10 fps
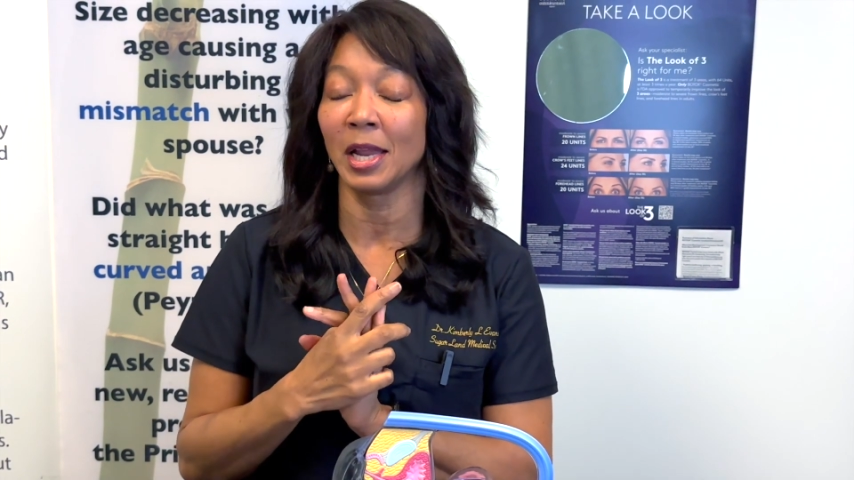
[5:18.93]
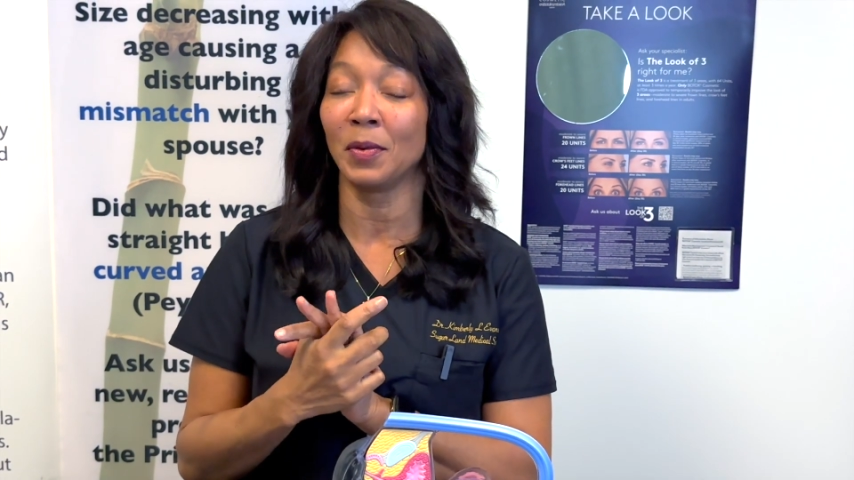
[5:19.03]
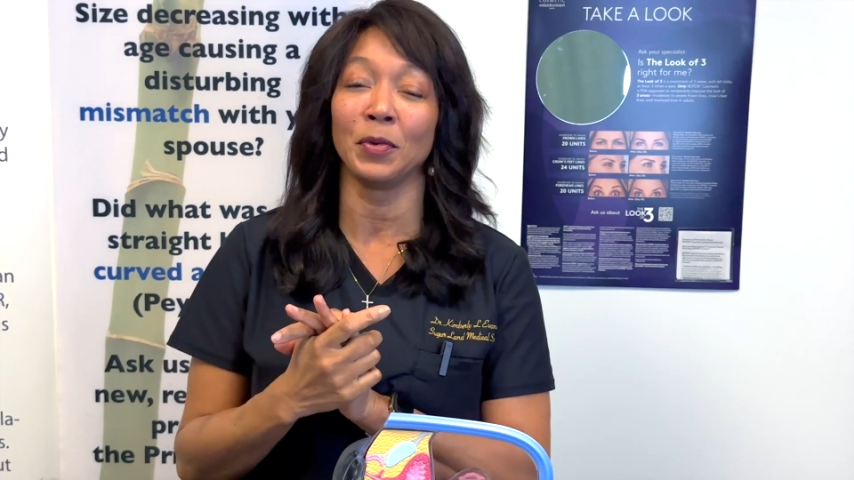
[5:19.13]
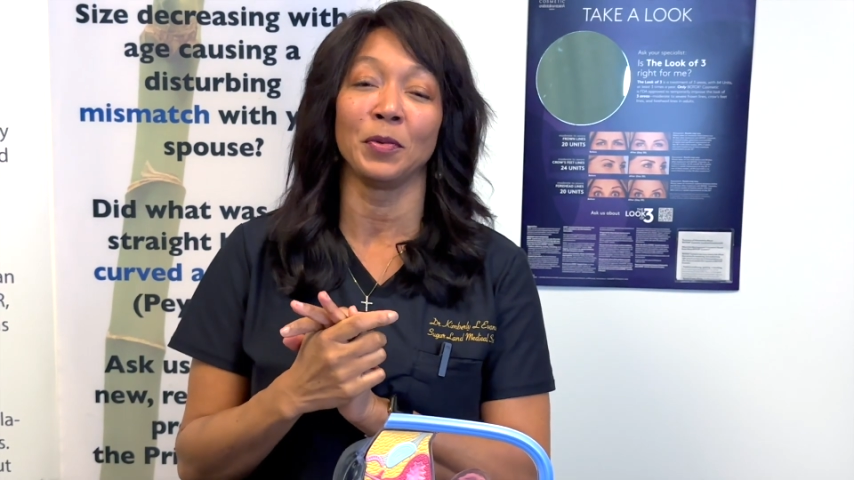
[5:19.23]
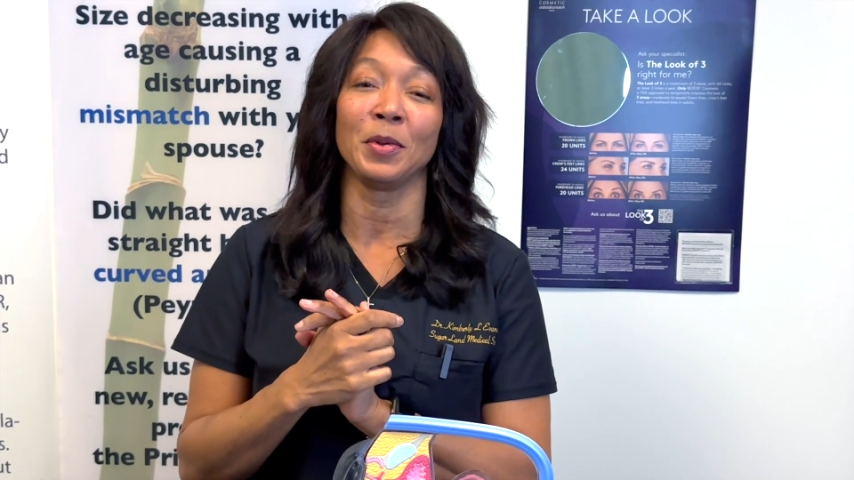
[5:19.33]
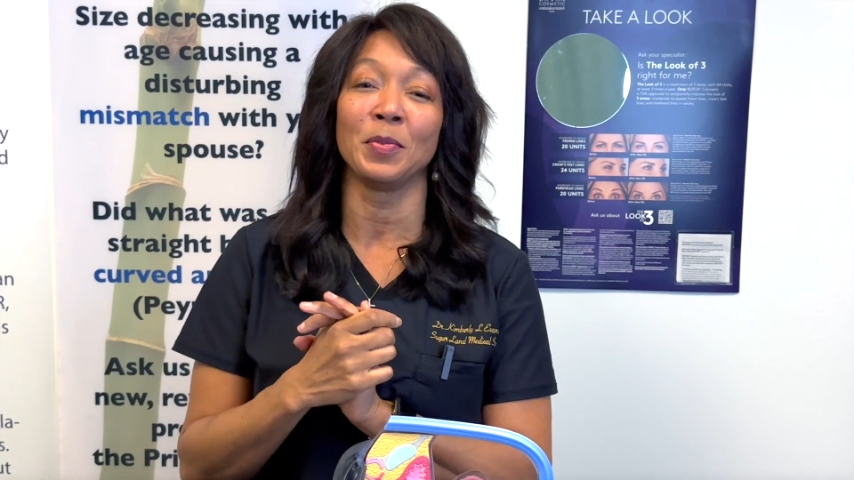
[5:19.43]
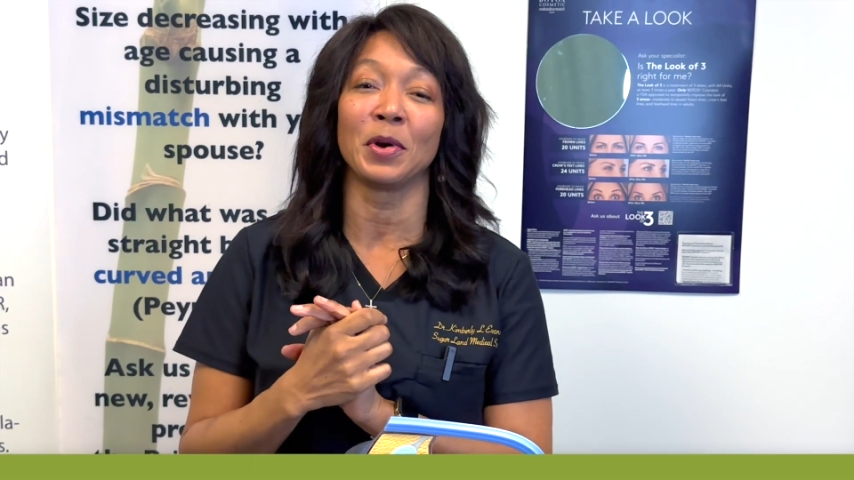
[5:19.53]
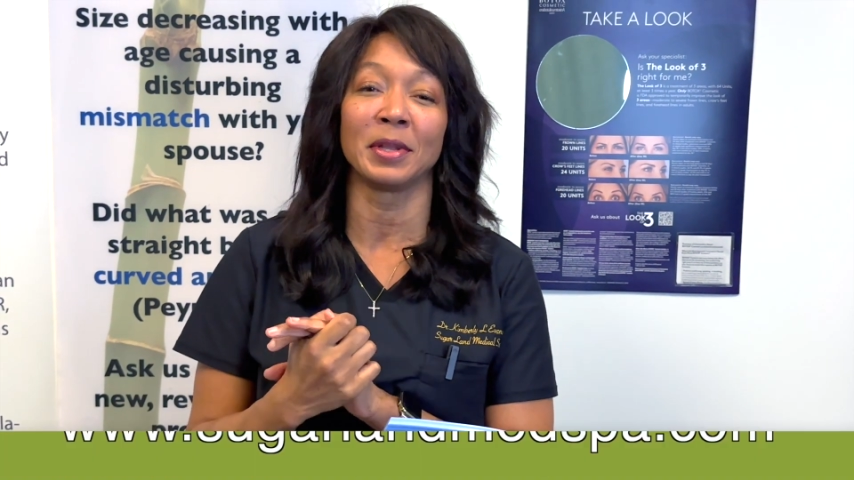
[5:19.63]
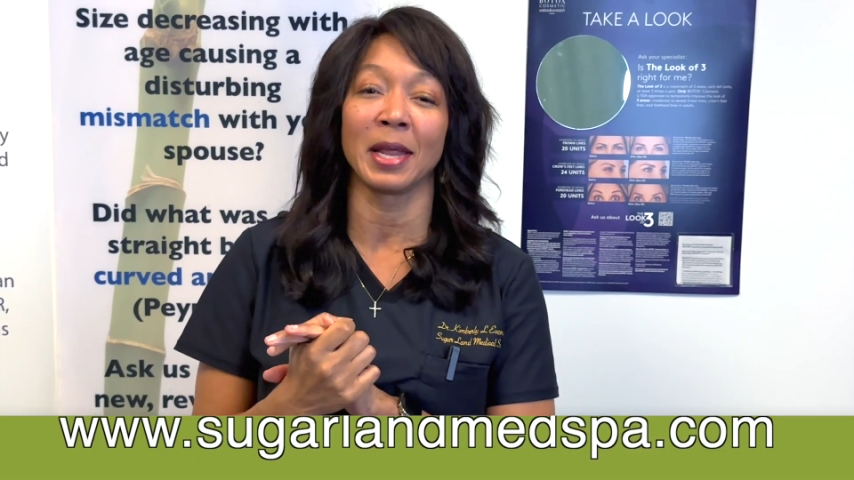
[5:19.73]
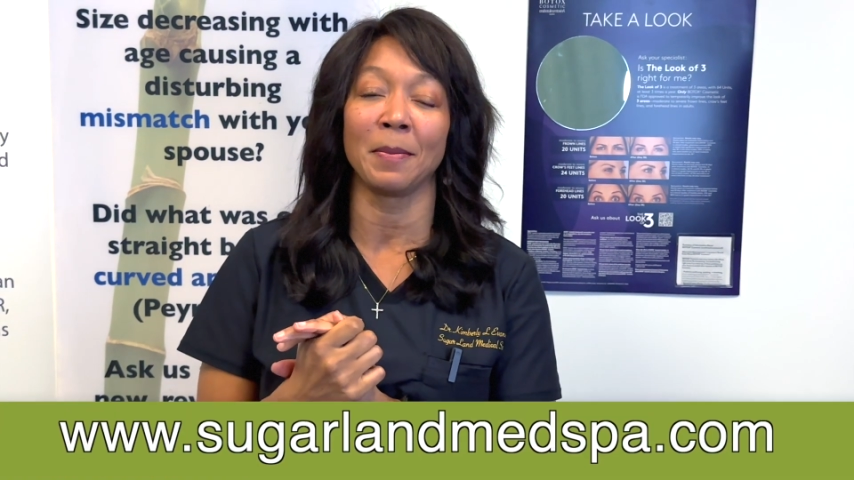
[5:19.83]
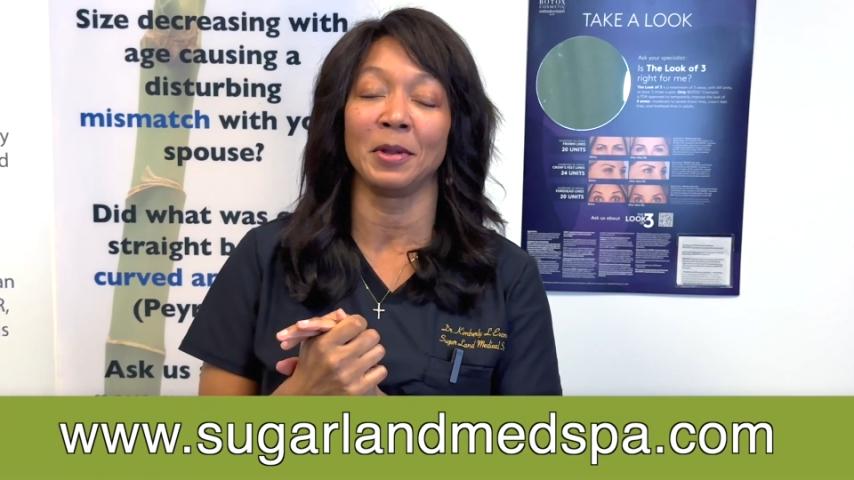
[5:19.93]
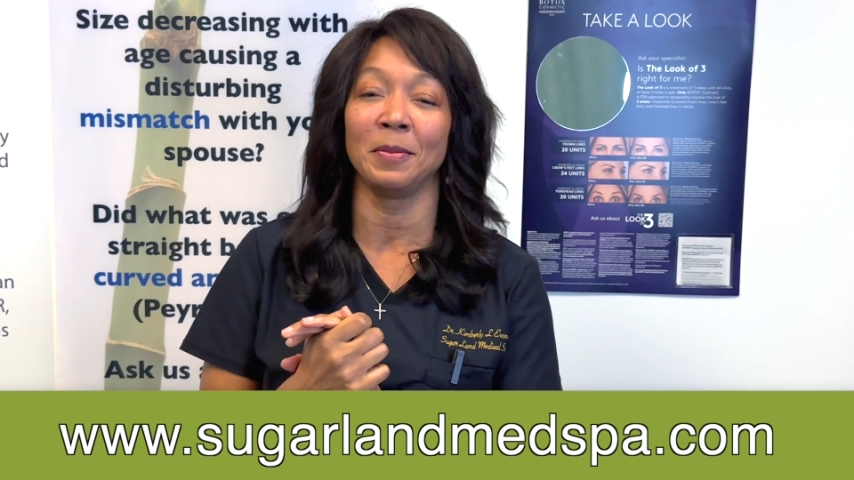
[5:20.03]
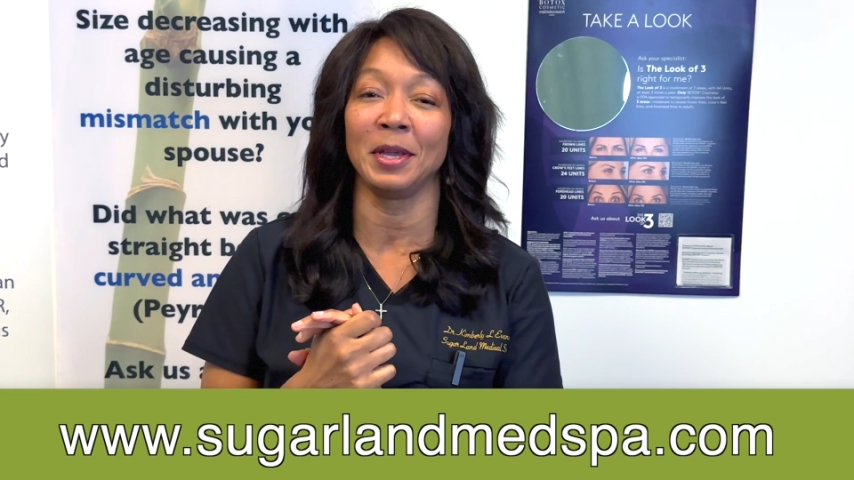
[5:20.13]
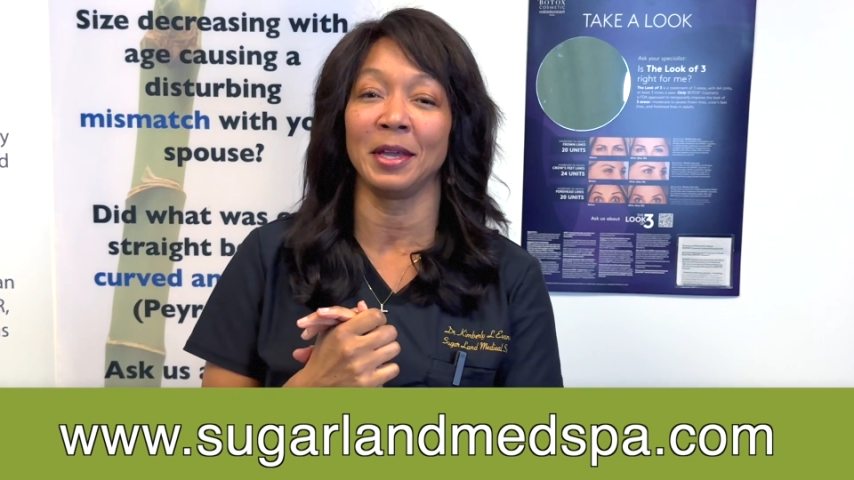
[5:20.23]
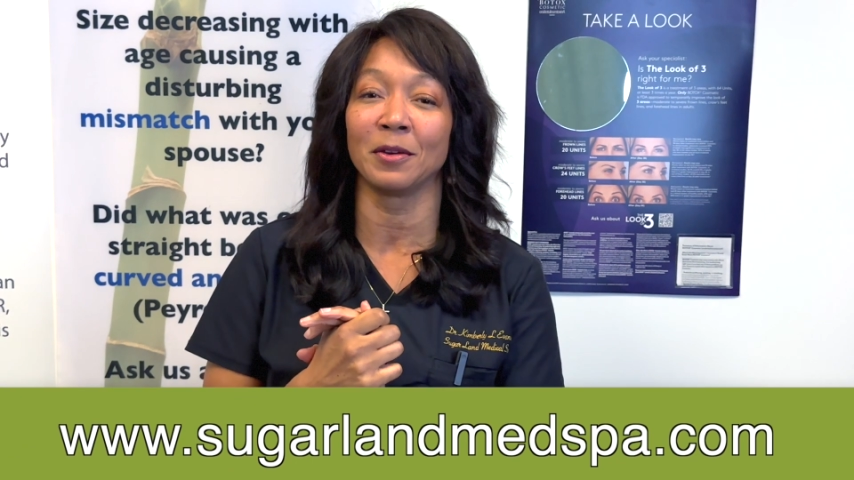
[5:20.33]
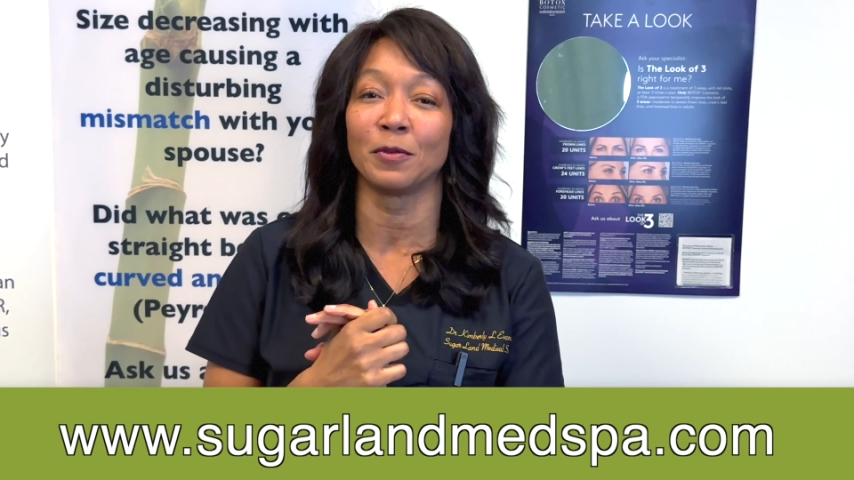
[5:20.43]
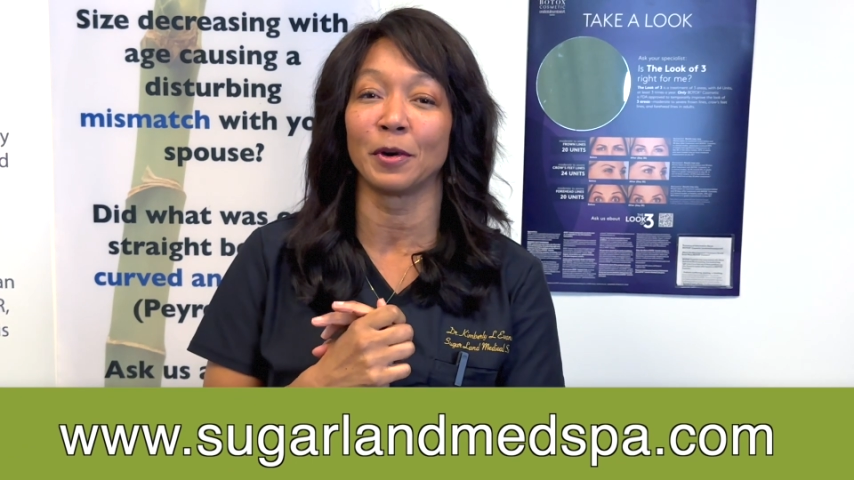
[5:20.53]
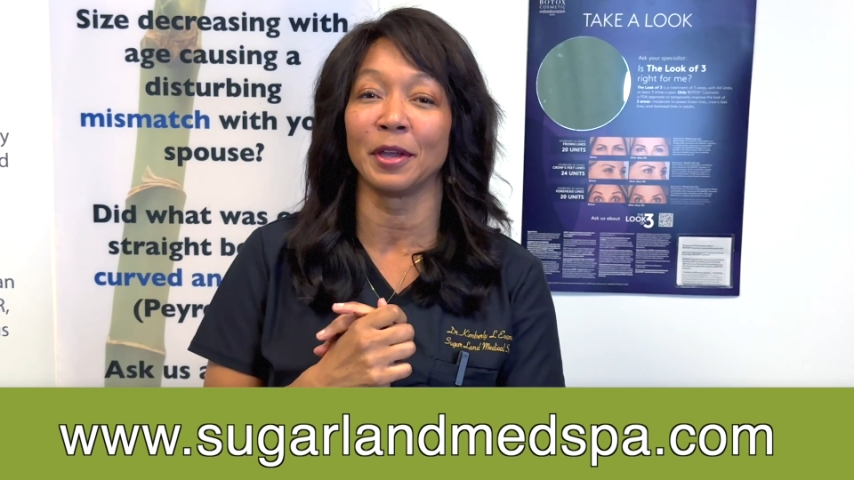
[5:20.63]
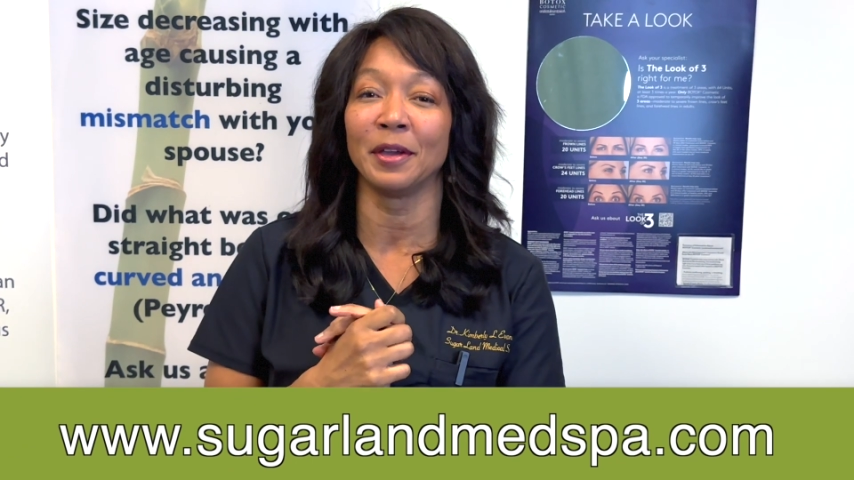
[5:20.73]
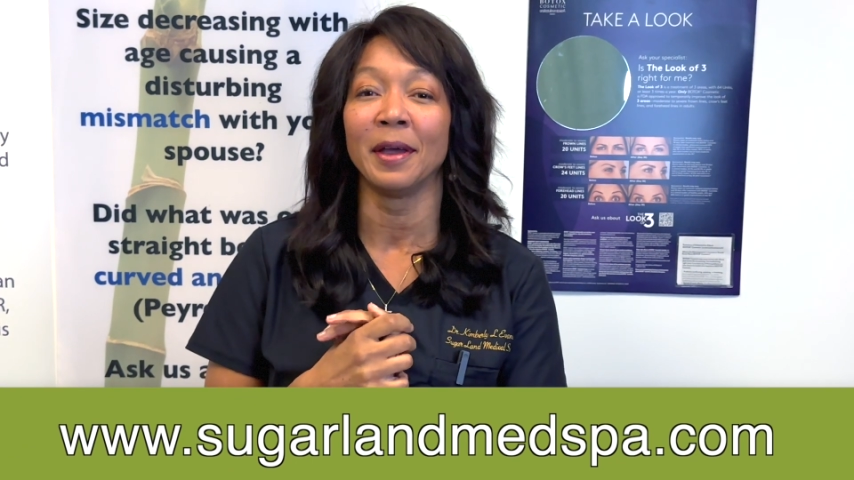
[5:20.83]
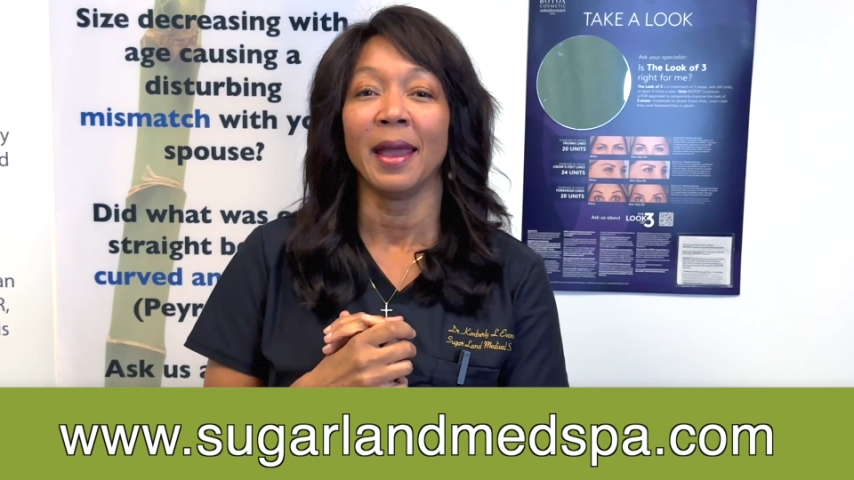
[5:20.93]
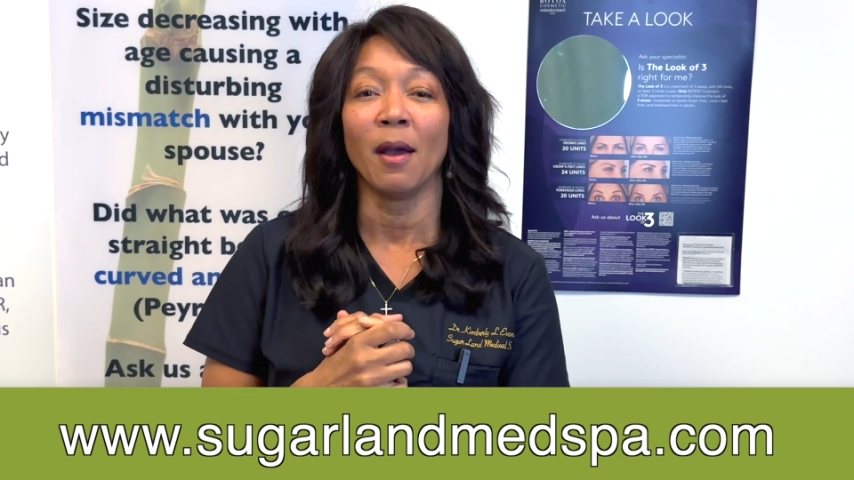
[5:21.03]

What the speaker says: and we will be more than happy to be here for you.